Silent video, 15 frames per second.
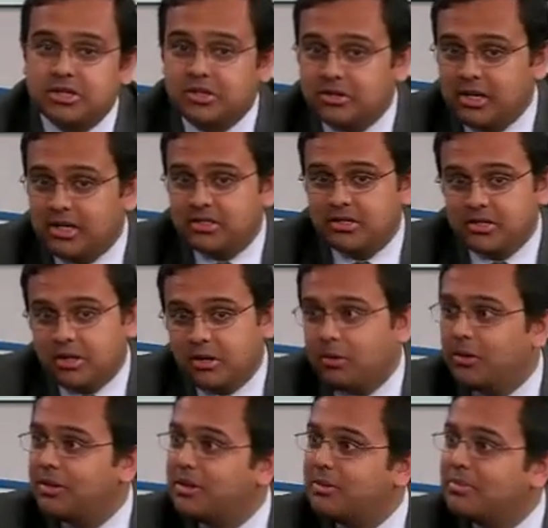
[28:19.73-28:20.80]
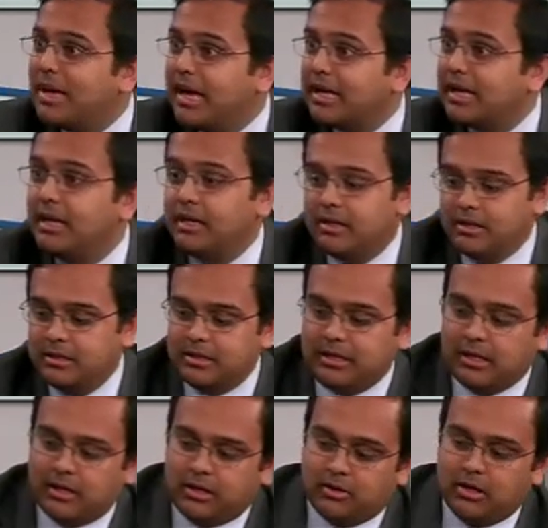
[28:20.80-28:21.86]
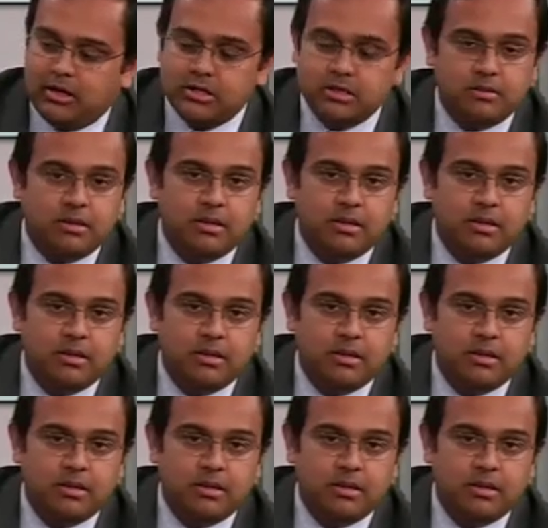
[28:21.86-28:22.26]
across the total and then back in to get across.